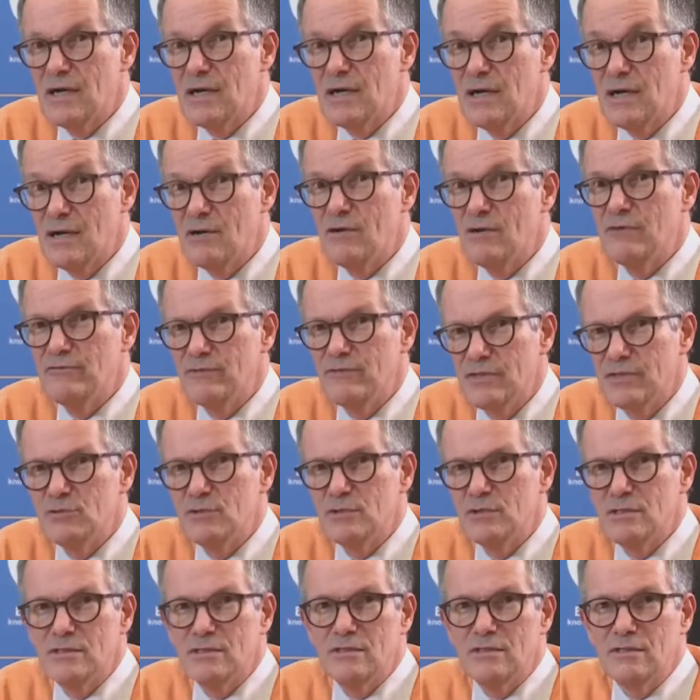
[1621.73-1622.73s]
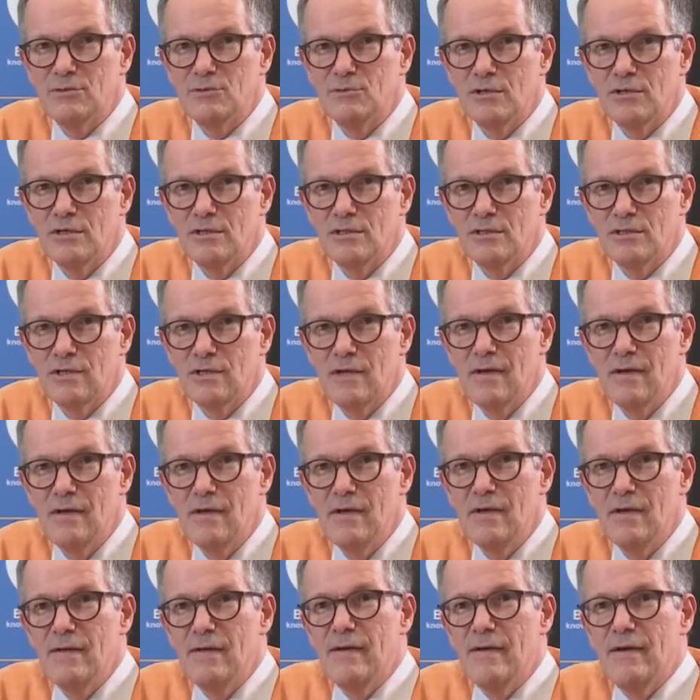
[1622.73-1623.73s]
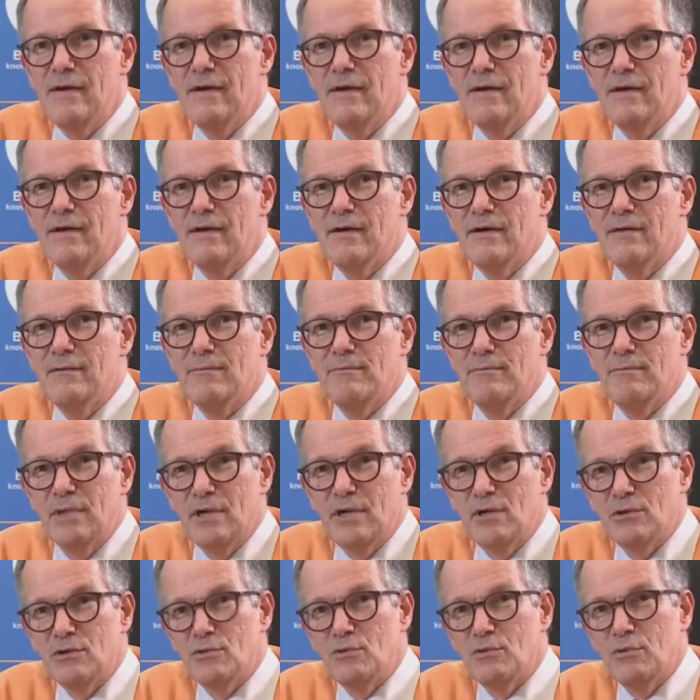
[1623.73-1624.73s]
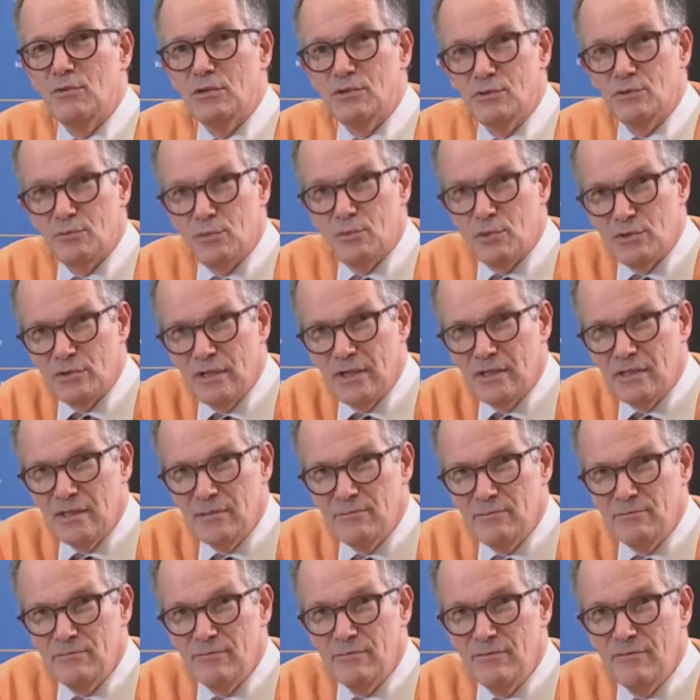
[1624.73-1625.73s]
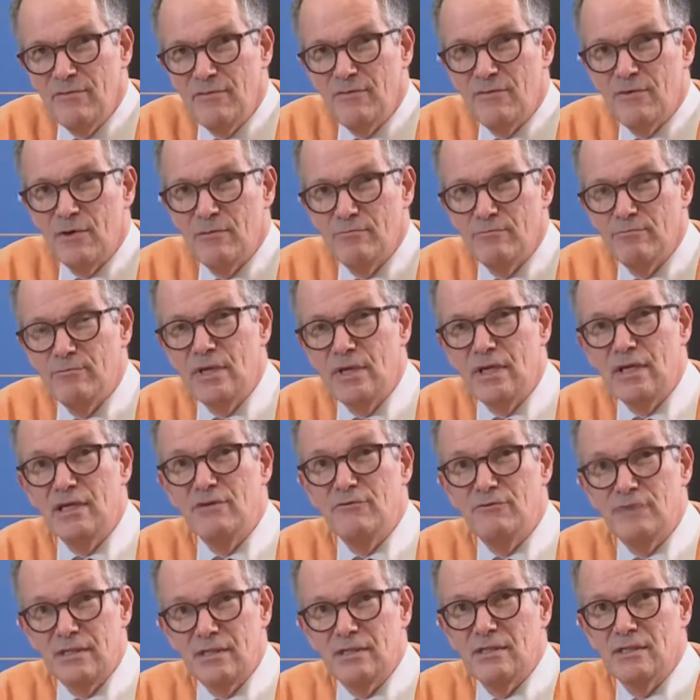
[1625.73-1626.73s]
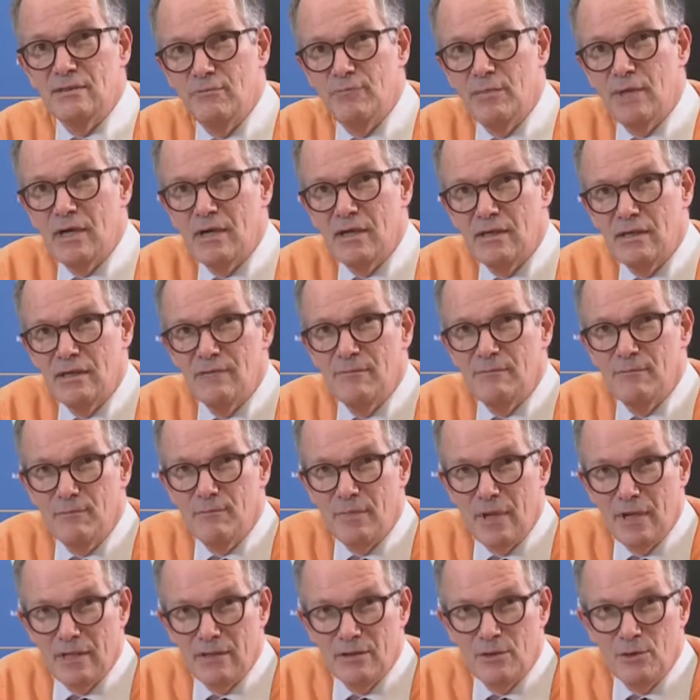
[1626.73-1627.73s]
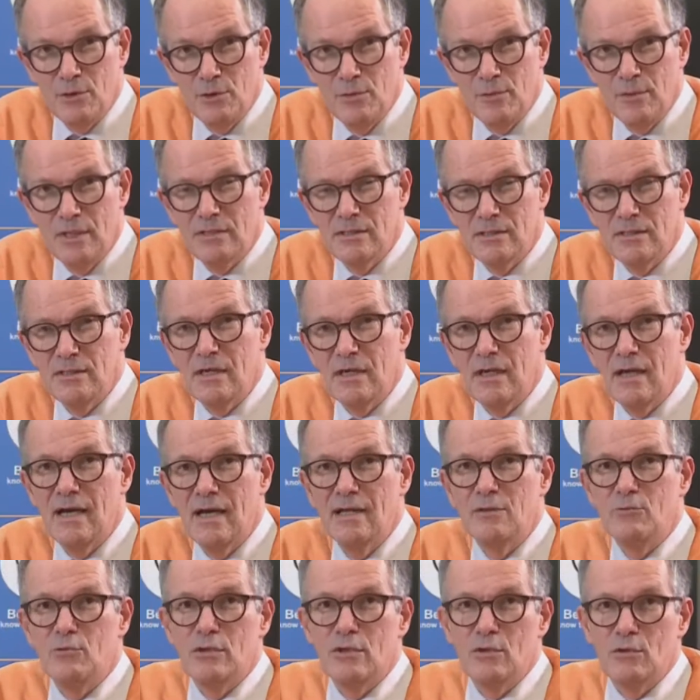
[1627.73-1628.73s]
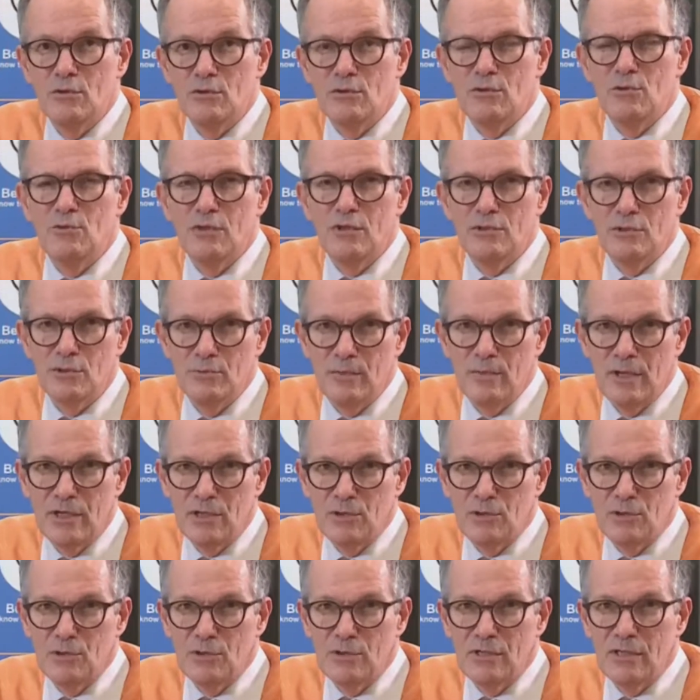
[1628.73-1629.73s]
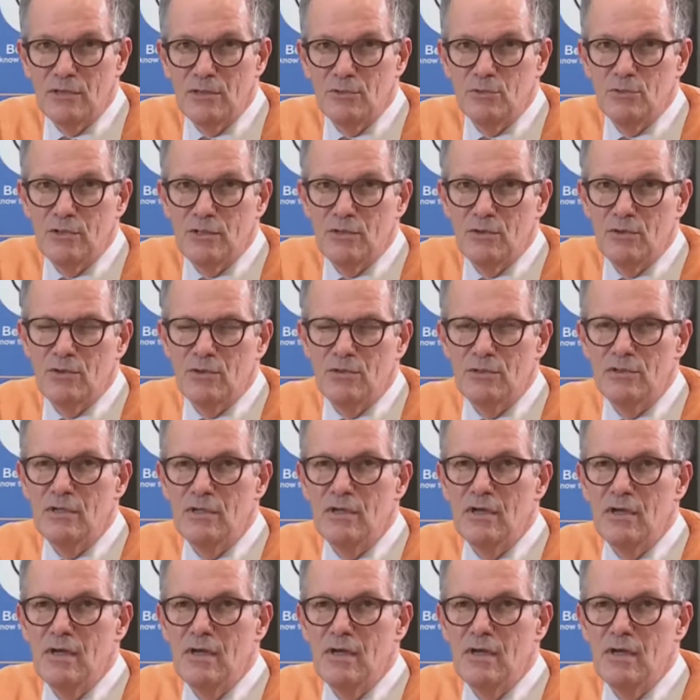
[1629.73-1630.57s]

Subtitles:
are of interest to us because we want to protect them from being infected by the humans, and we also want to make sure that we don't